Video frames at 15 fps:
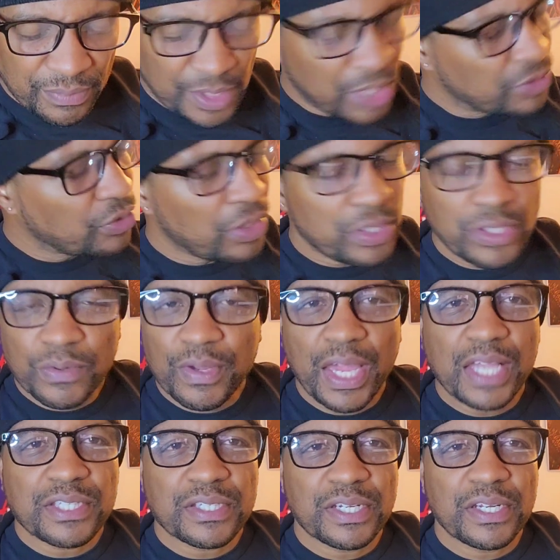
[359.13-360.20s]
I'll talk to you
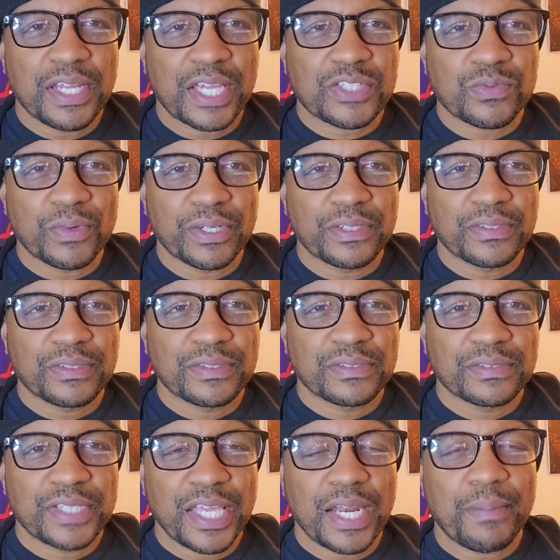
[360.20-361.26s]
guys in the next one.
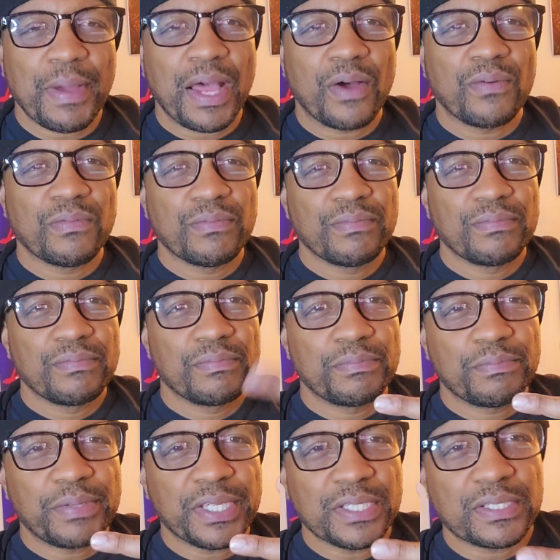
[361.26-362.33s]
And I'm out.
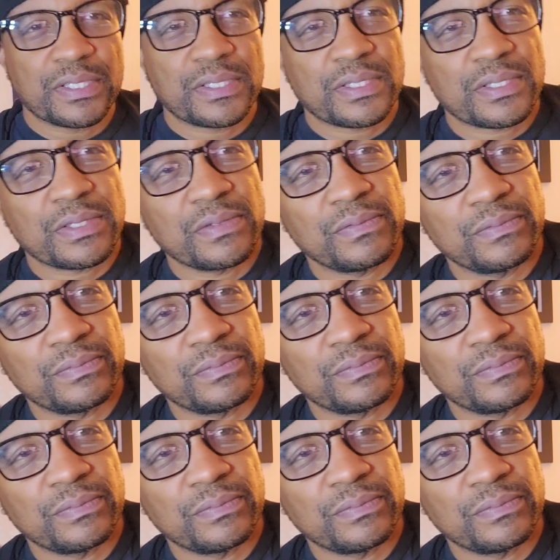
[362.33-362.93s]
Peace.